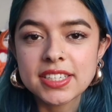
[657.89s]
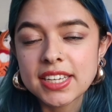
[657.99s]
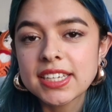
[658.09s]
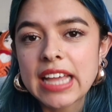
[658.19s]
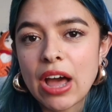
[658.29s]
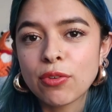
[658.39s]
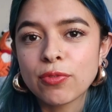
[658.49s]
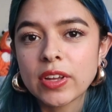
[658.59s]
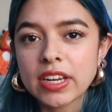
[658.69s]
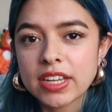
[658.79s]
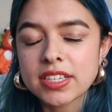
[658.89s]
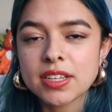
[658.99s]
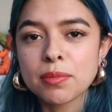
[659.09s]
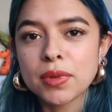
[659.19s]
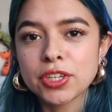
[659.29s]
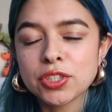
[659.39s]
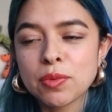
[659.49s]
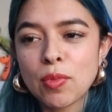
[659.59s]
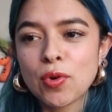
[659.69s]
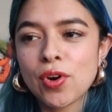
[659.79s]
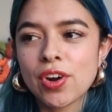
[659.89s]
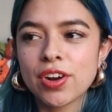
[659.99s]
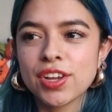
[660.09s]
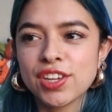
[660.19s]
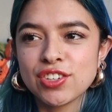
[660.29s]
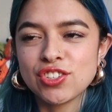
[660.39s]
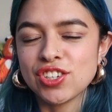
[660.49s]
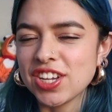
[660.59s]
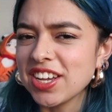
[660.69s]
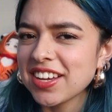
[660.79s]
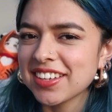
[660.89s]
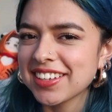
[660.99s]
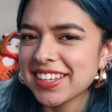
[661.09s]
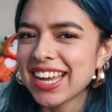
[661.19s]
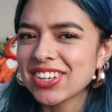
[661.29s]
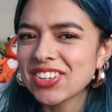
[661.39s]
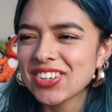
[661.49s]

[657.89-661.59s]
This next outfit is a much more chic kind of